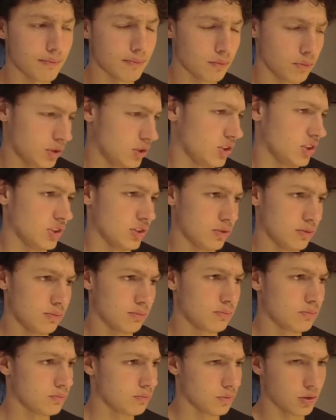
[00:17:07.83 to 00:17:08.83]
which is
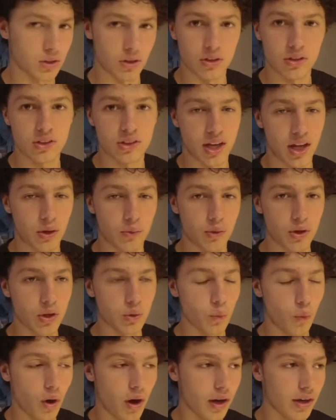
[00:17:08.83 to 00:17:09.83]
good, kind of what
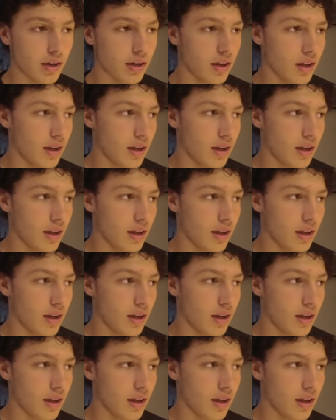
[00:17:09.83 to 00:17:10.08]
you want.